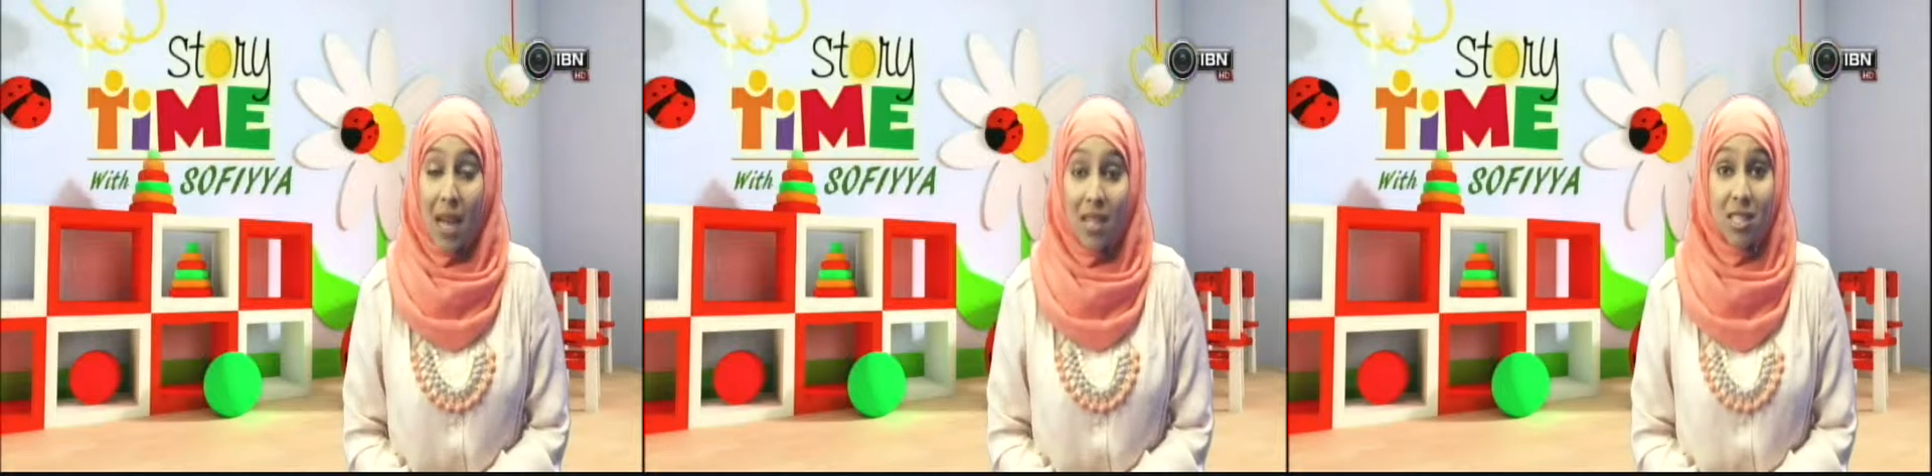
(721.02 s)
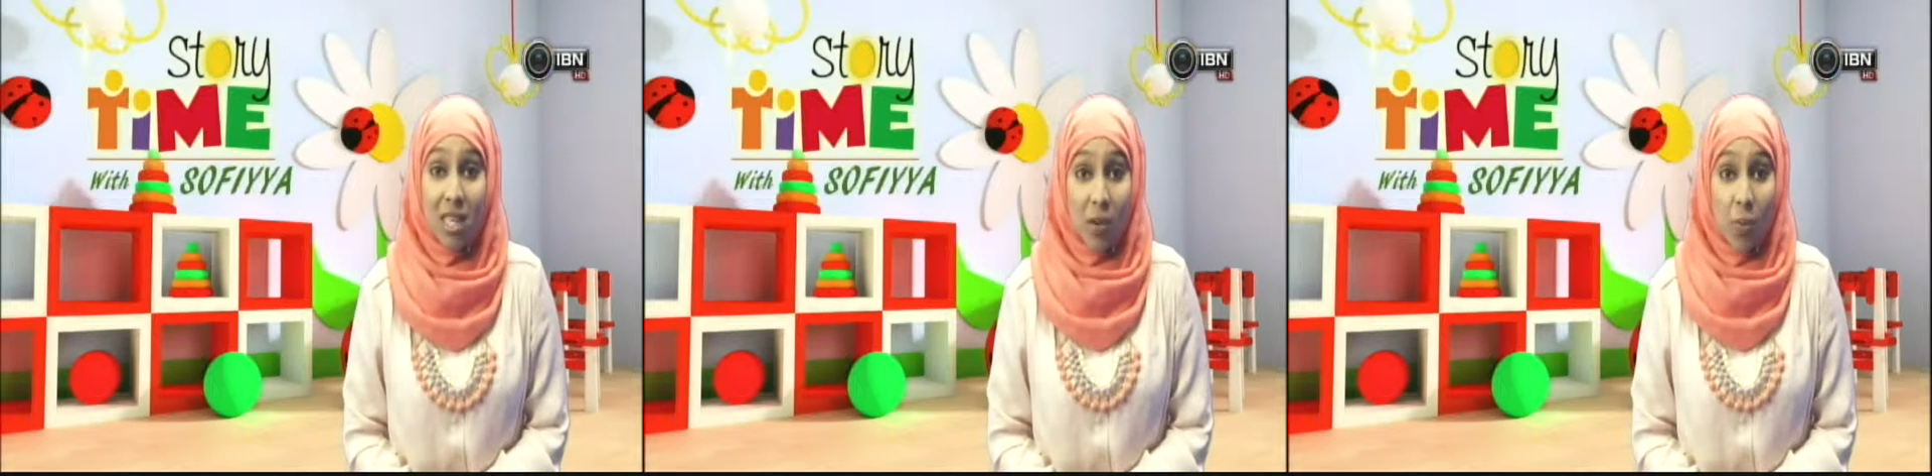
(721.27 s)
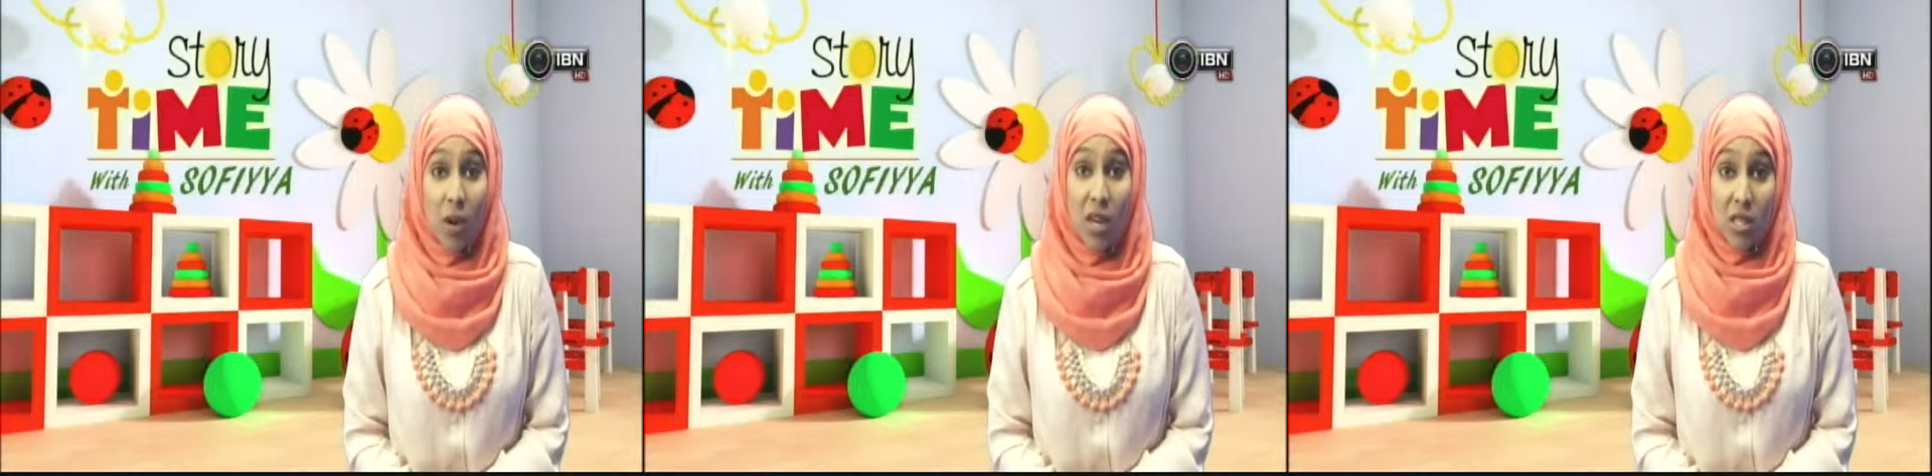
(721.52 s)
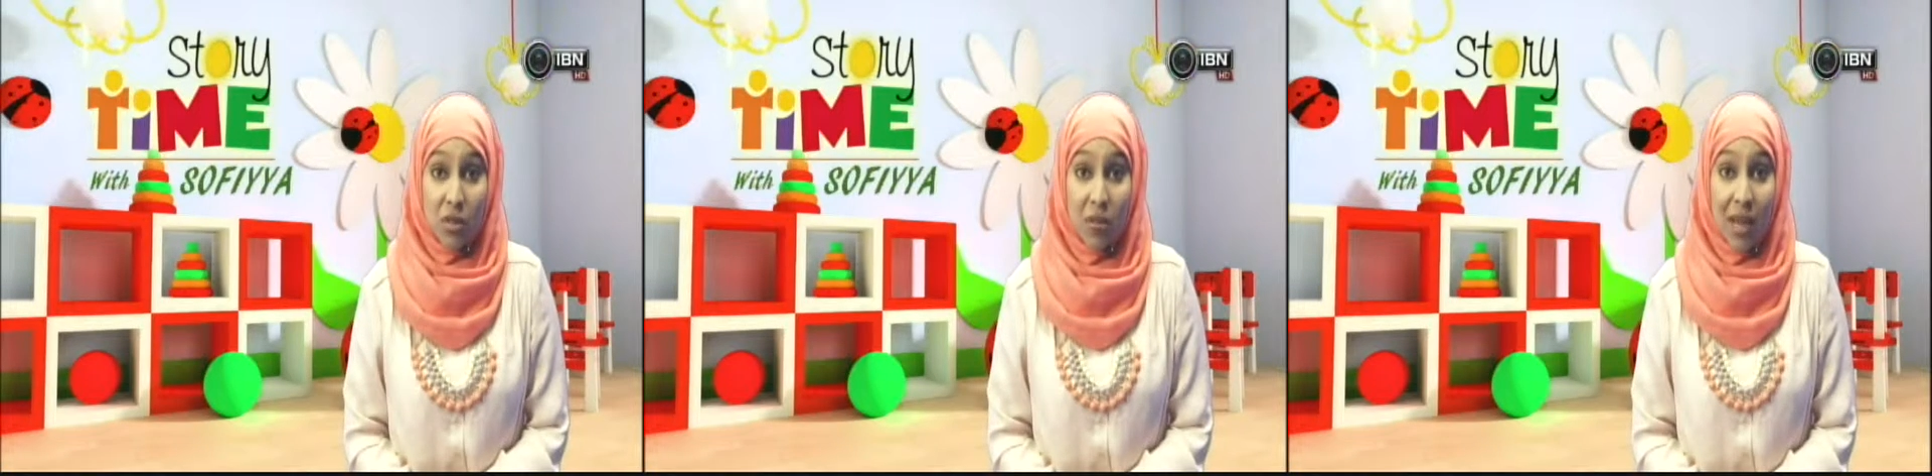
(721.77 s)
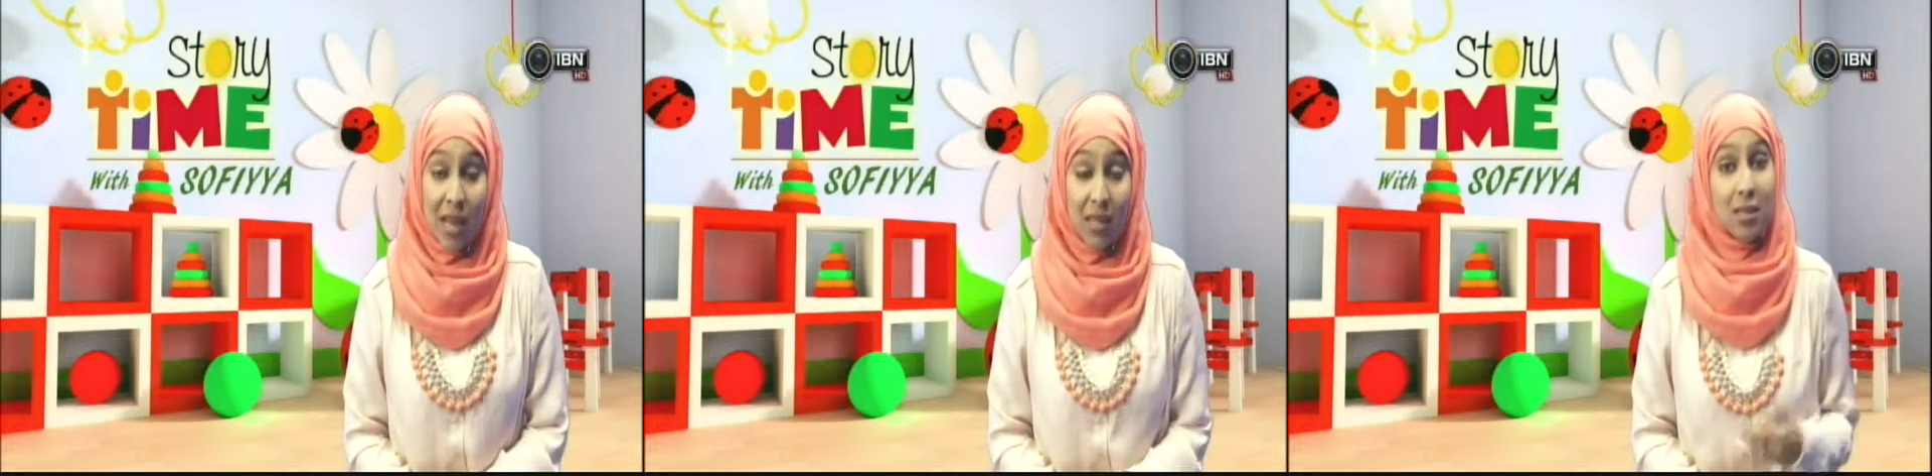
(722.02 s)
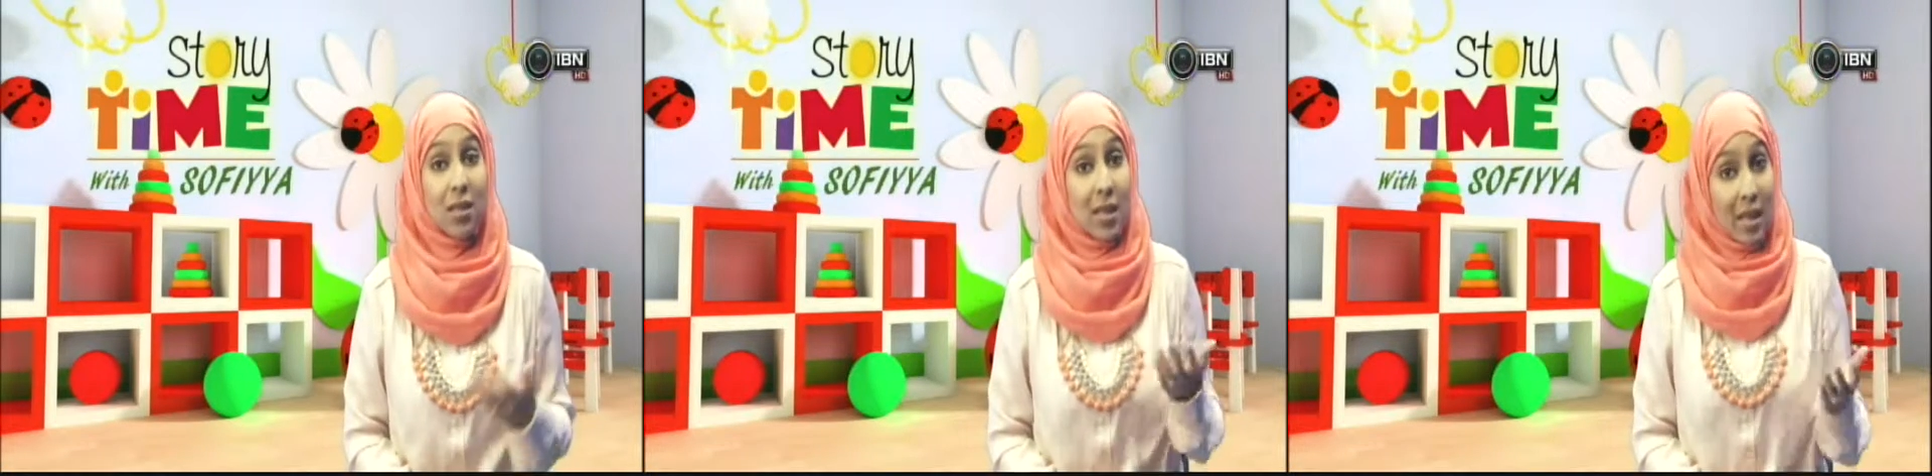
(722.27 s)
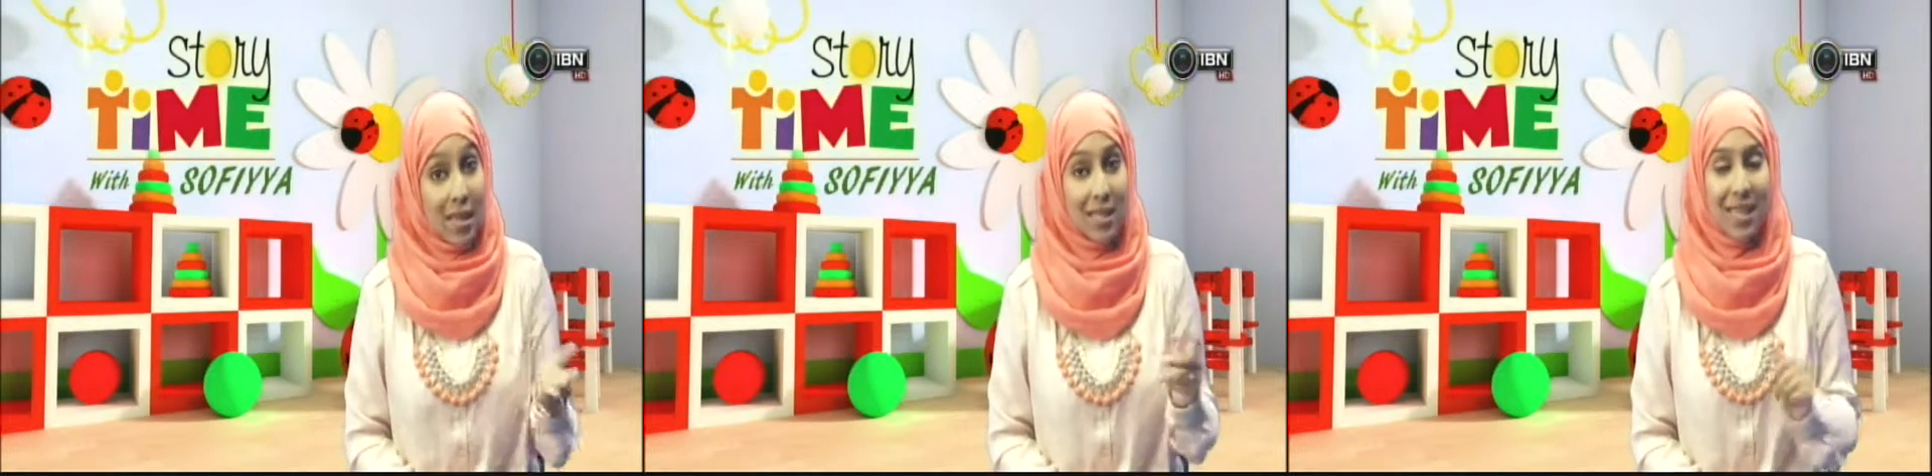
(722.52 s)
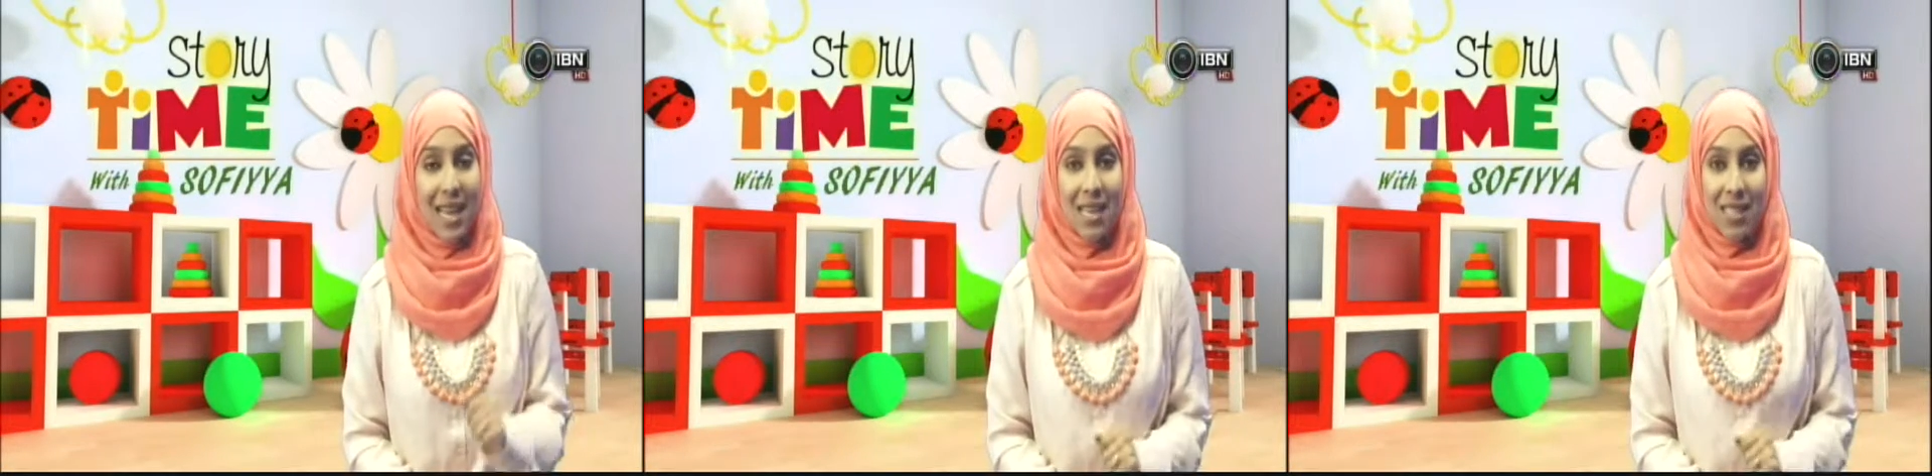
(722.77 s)
as they were, in fact,
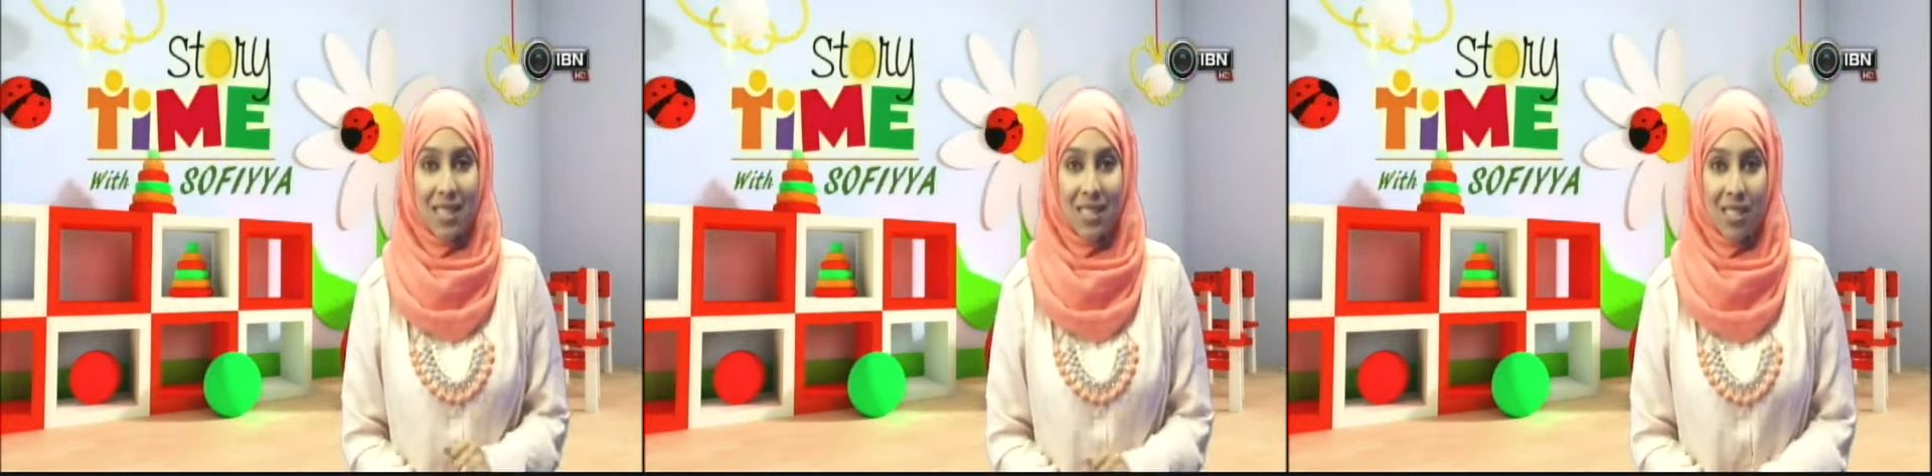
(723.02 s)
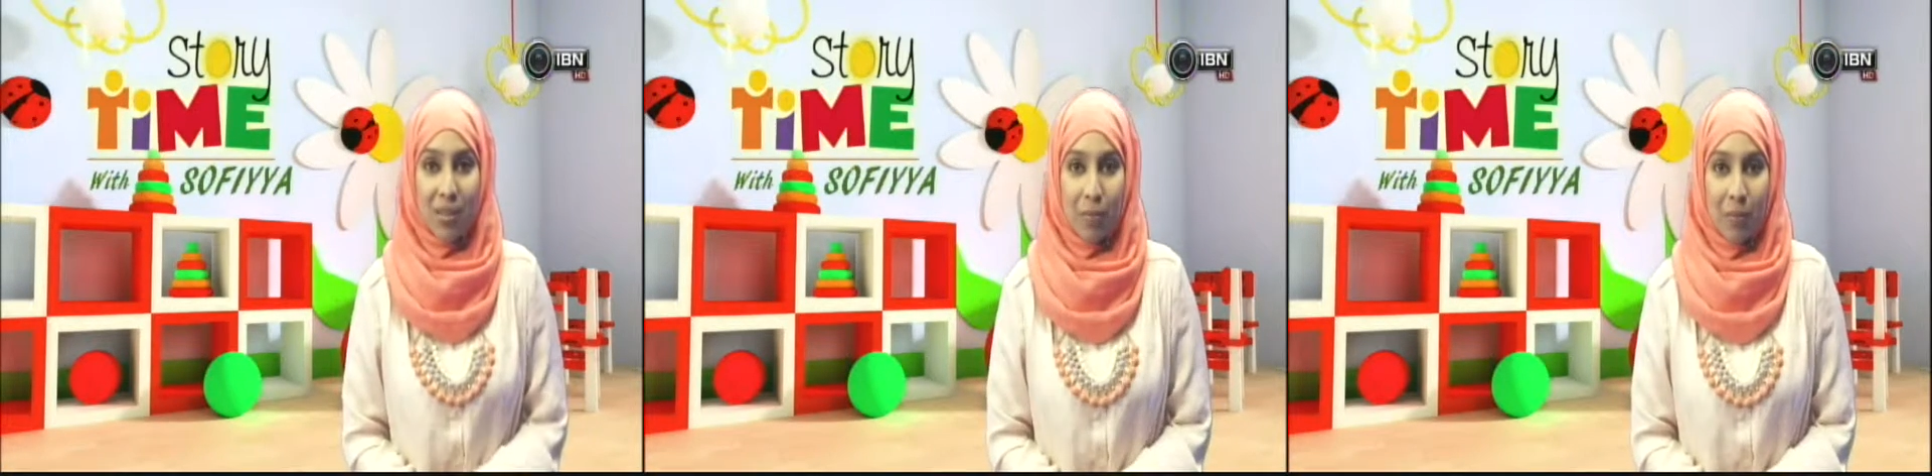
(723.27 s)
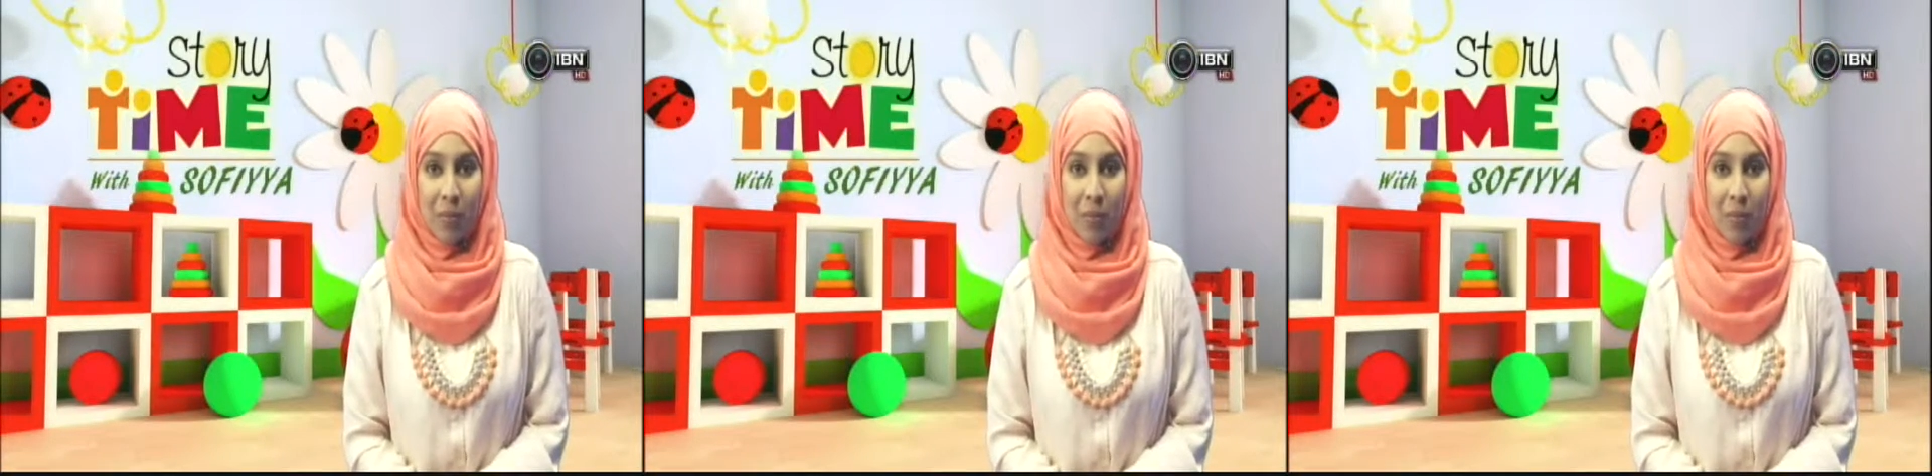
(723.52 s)
his guests.